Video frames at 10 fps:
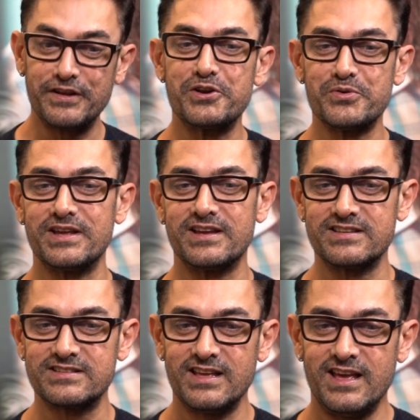we are doing
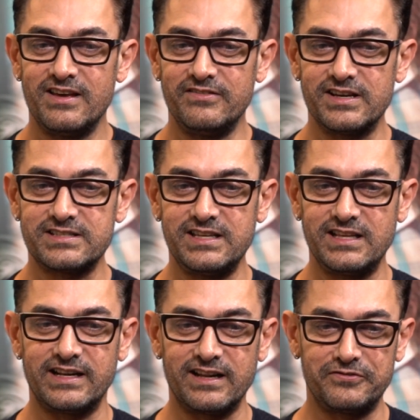is, we are
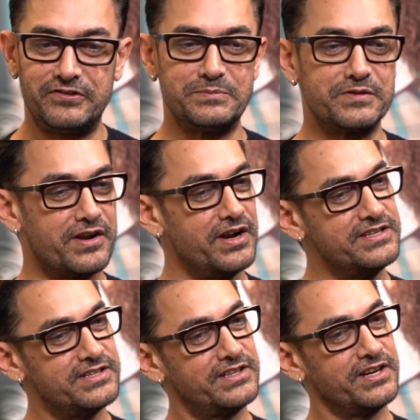saying that our films will
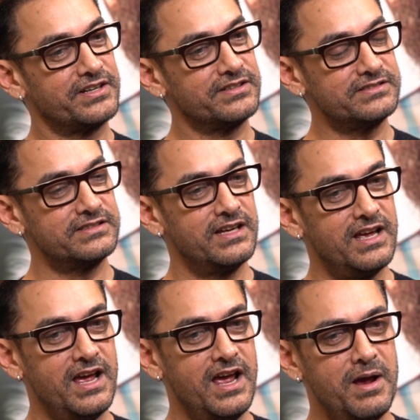release in theatres,
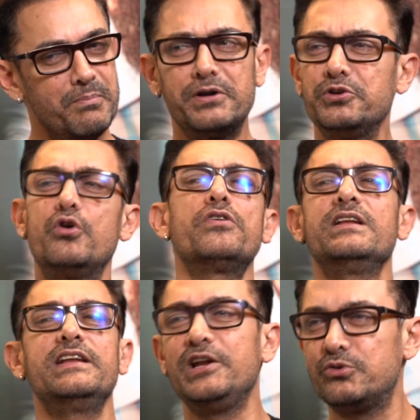but you don't
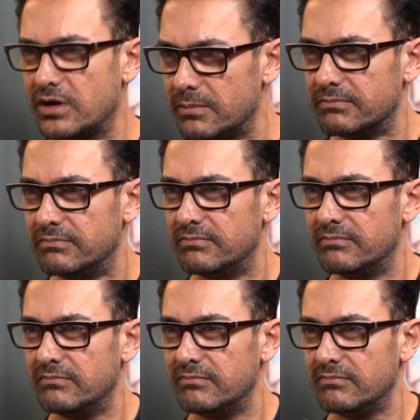really need to come.
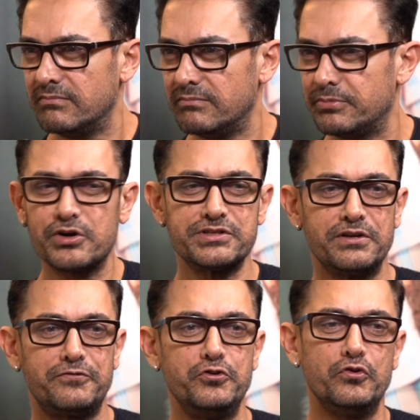Because in
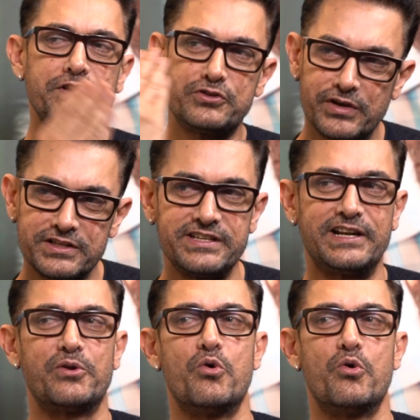a few weeks, you can see it at